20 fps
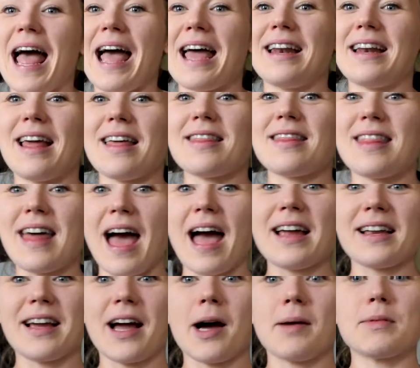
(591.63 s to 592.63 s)
And
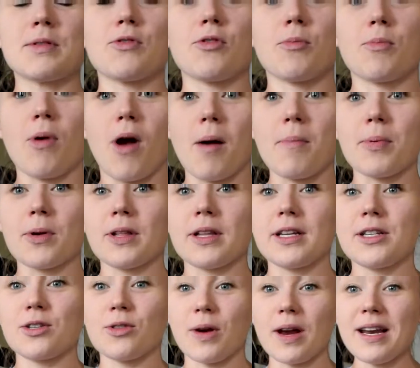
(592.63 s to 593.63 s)
that comes from
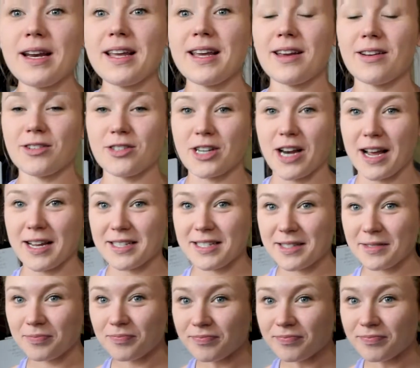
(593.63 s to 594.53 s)
properly training your chest